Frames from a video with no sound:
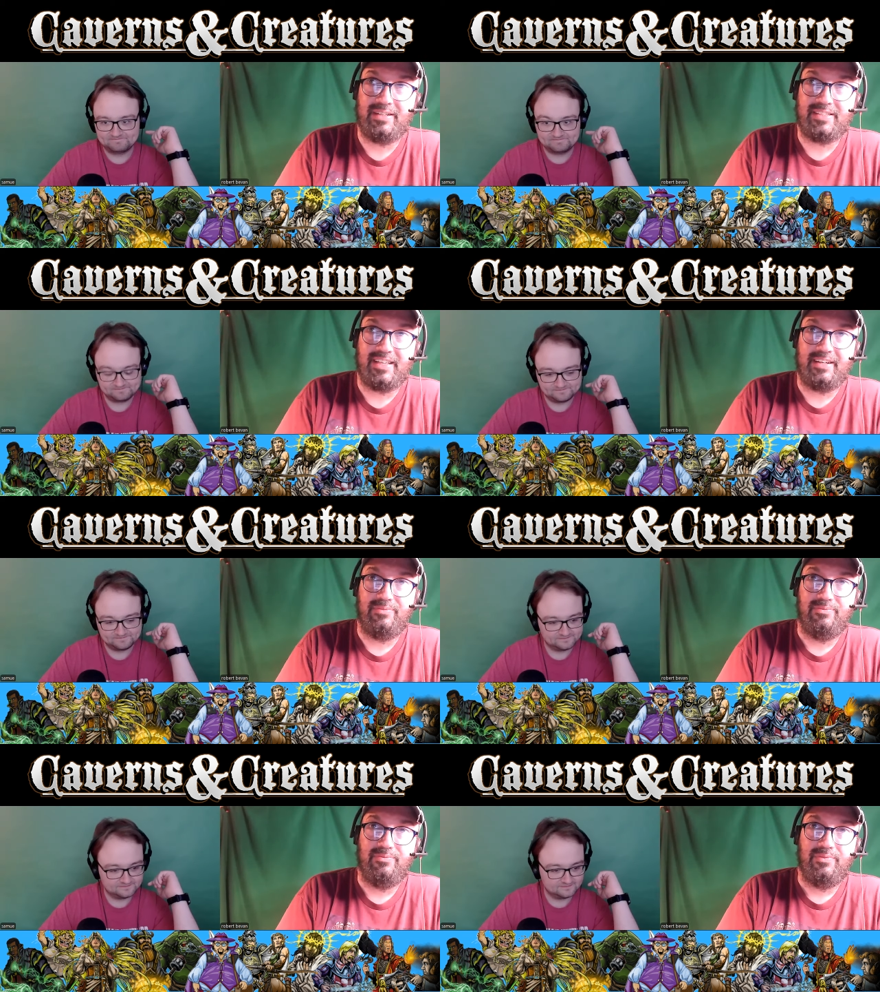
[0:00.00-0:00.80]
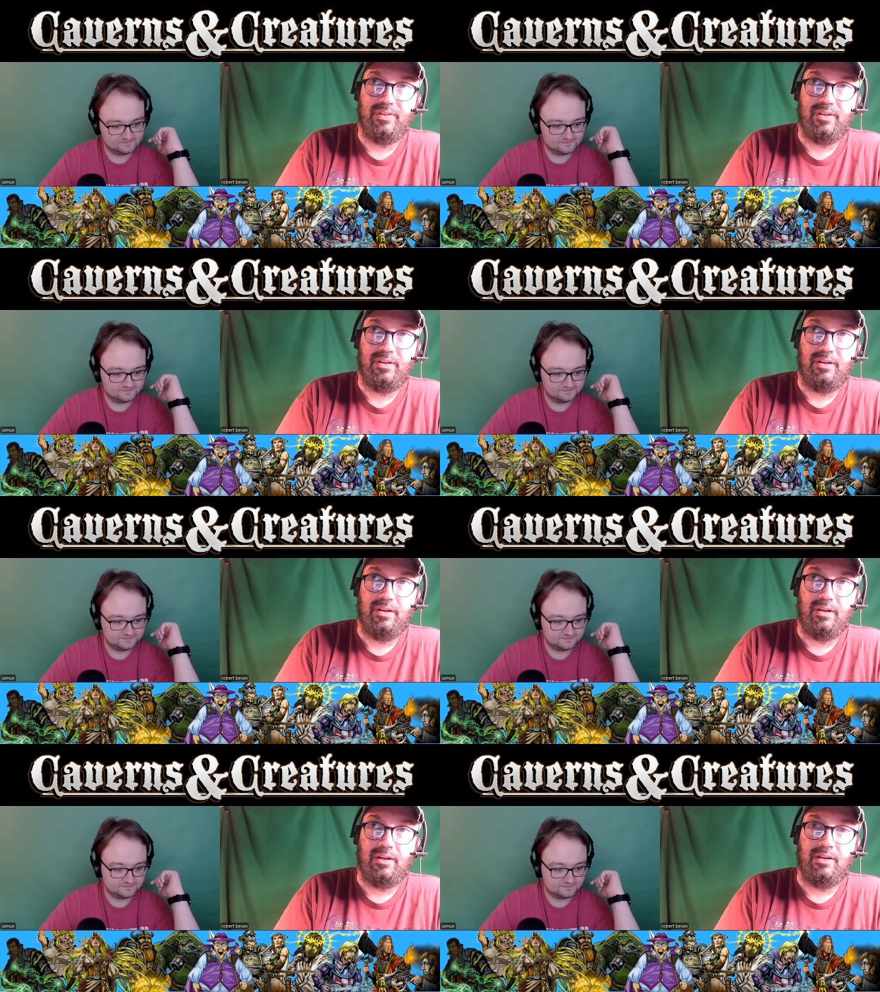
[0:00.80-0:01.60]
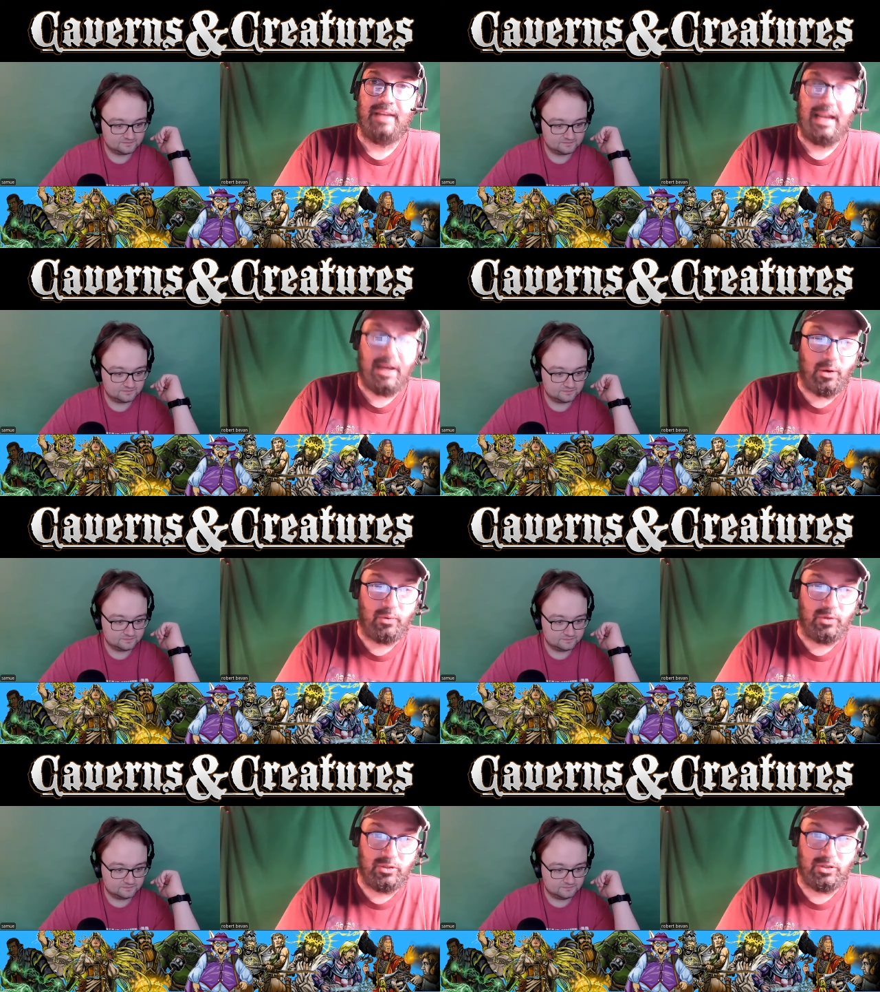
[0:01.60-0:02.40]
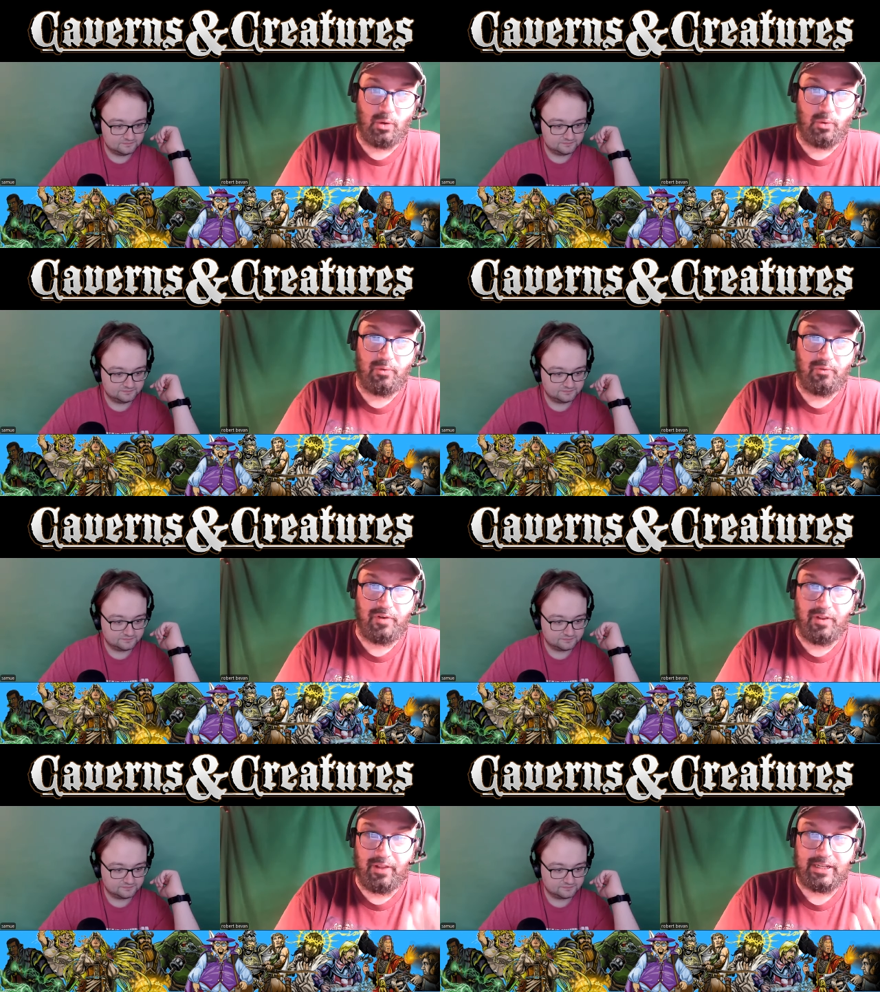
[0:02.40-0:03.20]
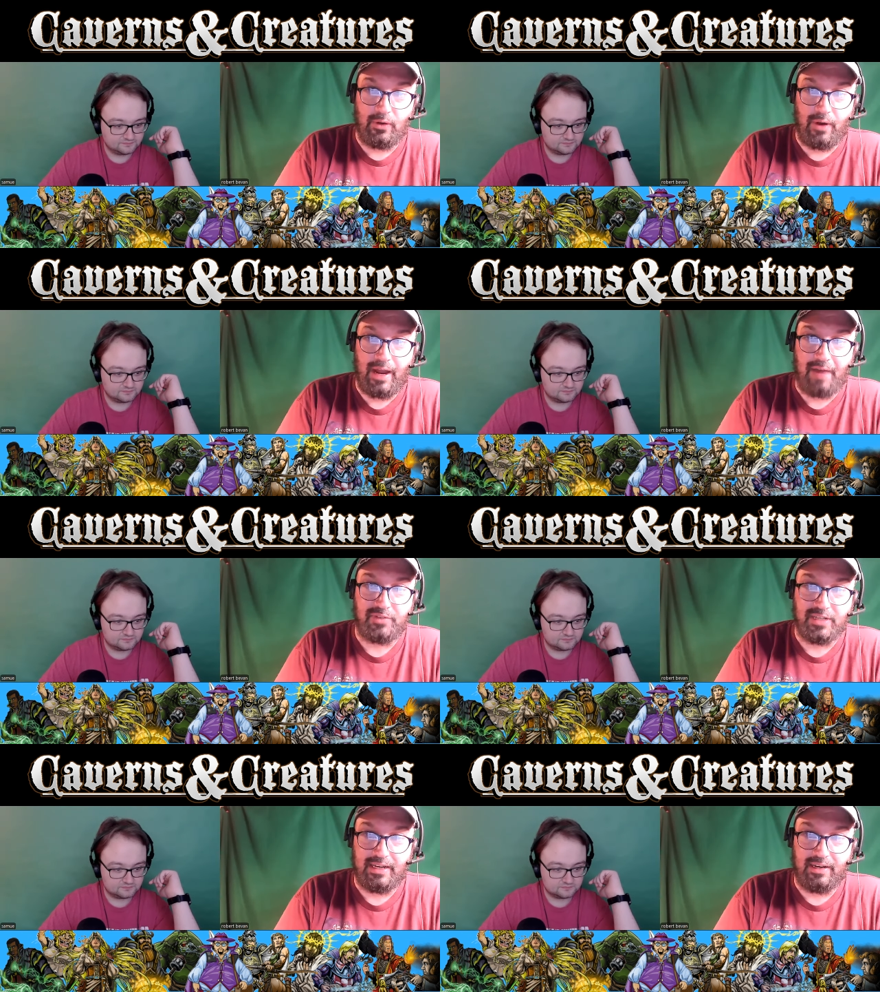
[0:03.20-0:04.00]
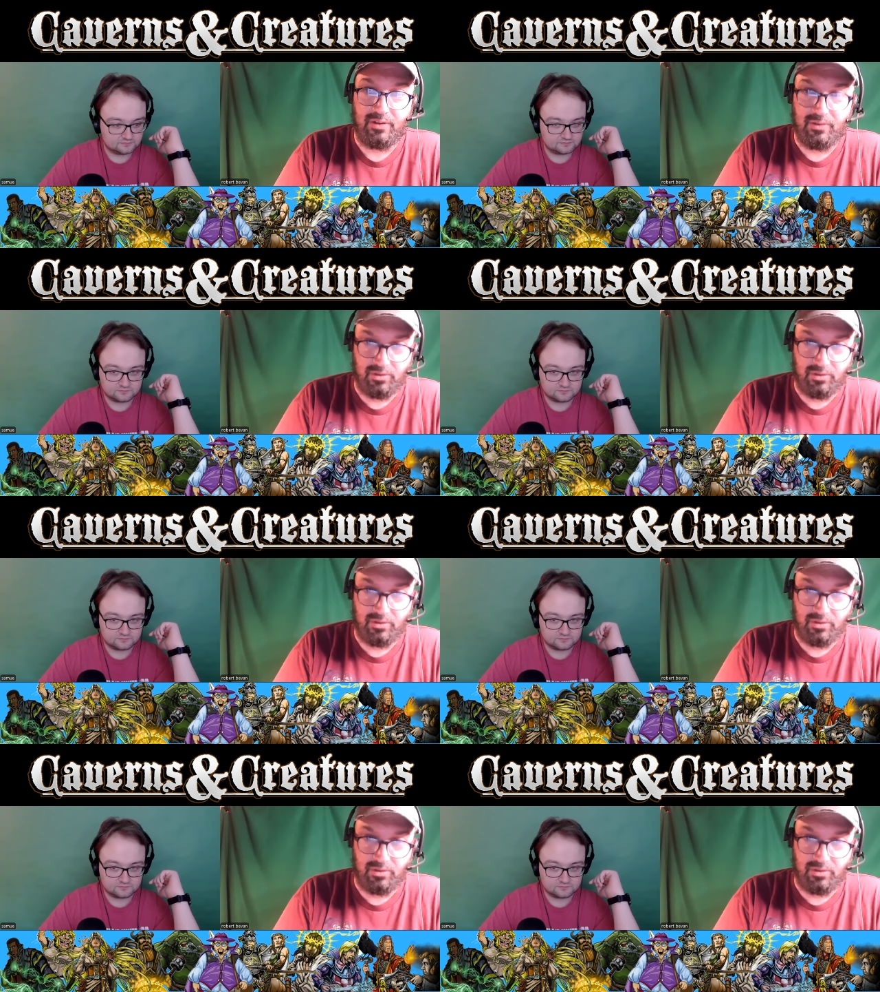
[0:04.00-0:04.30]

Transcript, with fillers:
Speaker 1: and it's like now you don't feel like you have to get